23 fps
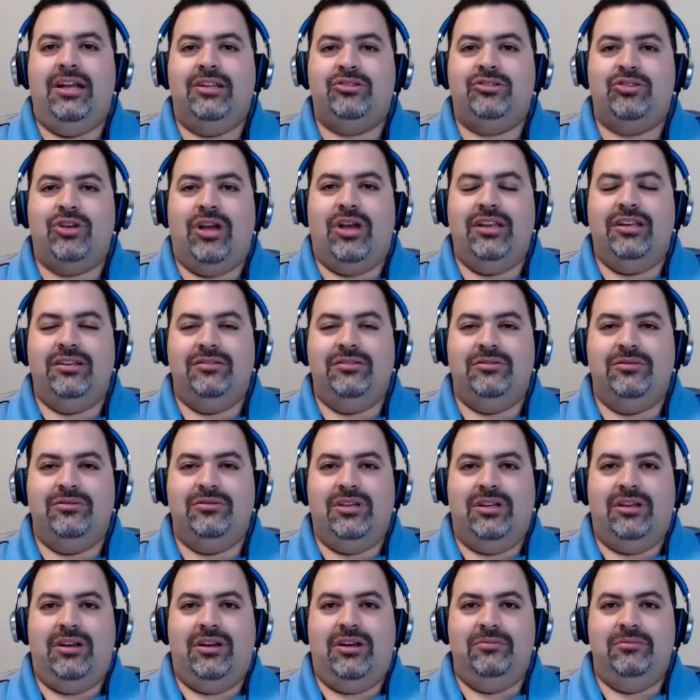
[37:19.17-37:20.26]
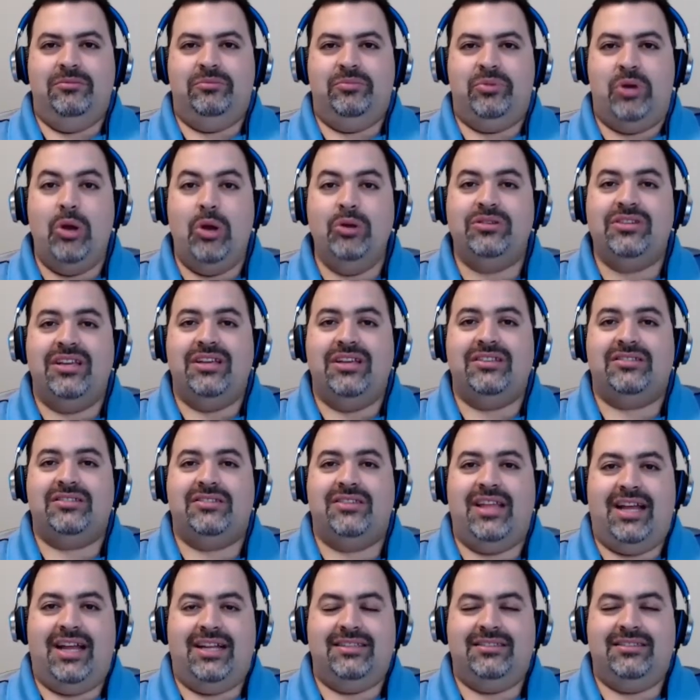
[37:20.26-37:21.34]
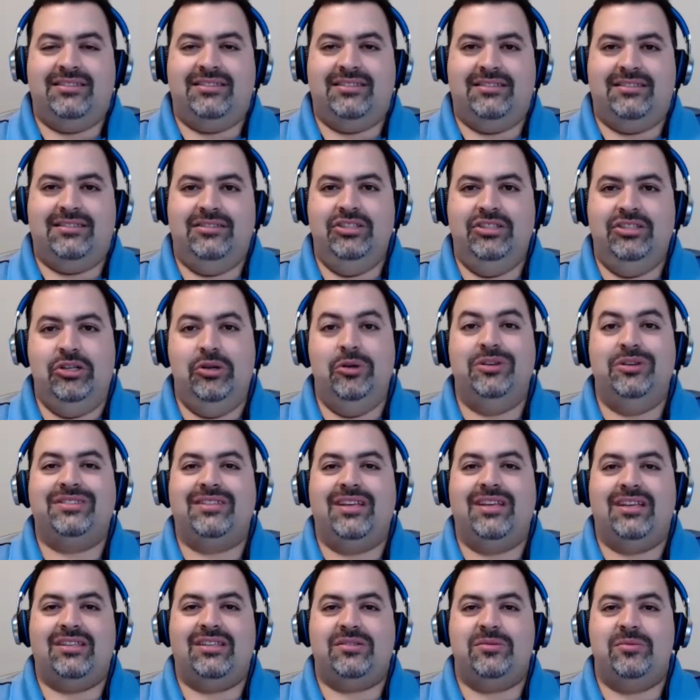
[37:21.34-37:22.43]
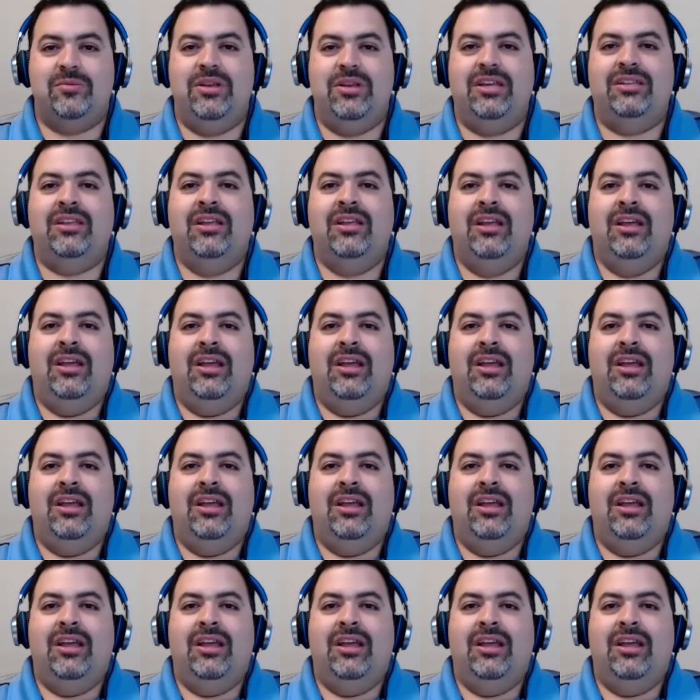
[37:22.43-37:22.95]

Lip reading: trying to protest that new assessment.